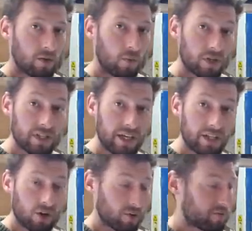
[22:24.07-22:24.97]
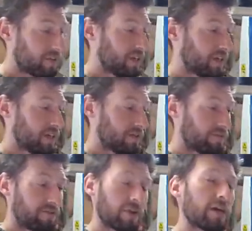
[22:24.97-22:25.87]
One side of the
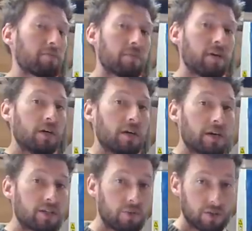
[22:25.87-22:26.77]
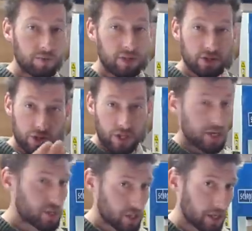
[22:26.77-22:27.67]
frame is going to be your
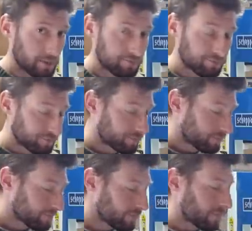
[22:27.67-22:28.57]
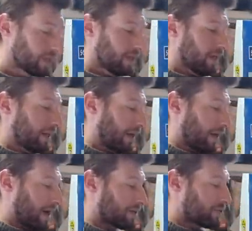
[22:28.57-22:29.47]
station line. Now
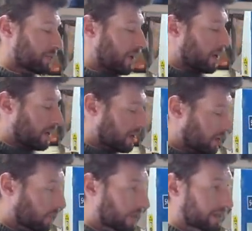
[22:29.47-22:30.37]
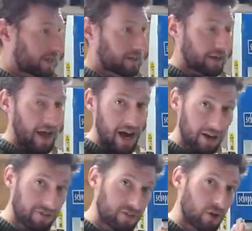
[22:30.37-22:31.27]
as you are working
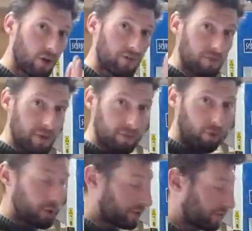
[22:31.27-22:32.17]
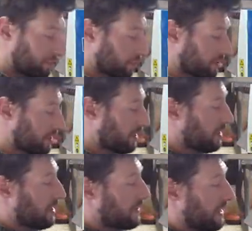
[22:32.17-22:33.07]
aft of the midpoint of the boat,
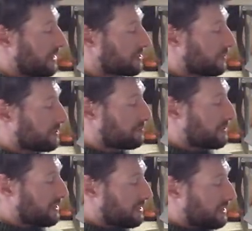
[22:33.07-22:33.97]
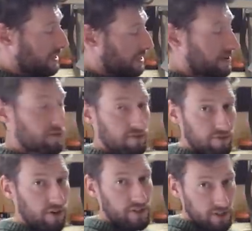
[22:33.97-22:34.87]
that is going to be the
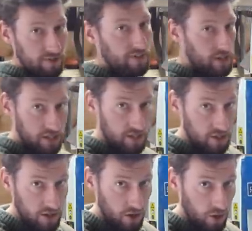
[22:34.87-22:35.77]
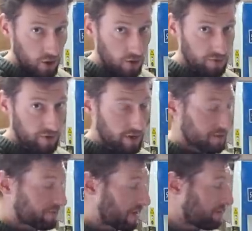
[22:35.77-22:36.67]
front face of
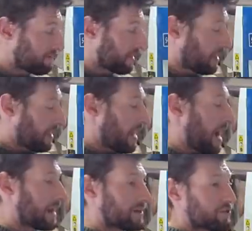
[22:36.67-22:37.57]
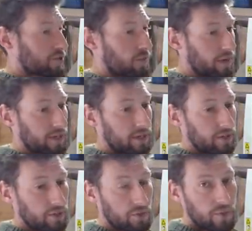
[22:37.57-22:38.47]
a frame and as you're
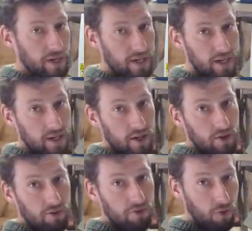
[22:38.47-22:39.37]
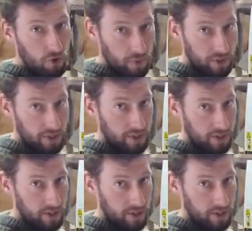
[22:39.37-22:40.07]
working your way forward,